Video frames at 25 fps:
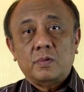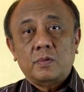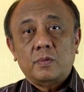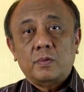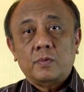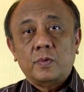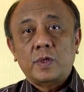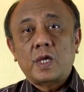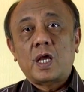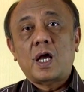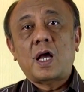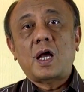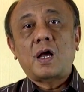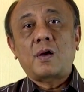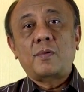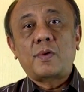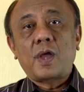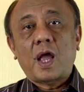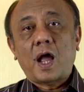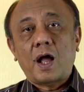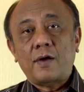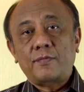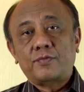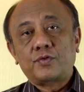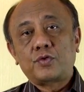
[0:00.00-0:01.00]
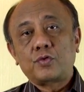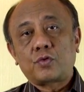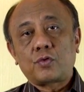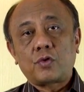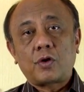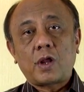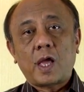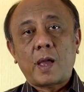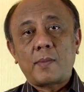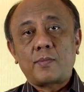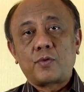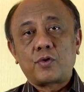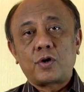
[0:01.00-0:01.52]
We have to
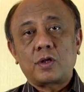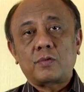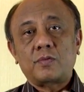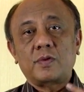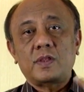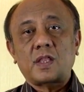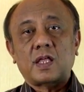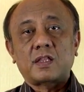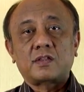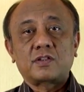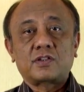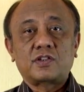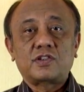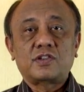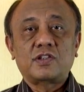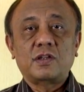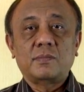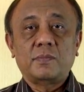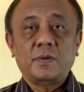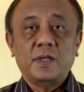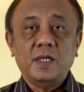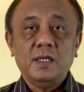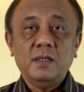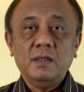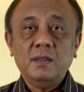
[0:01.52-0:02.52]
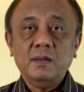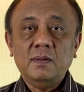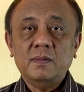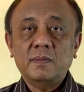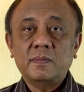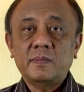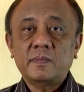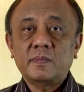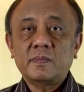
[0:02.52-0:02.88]
collaborate with other disciplines,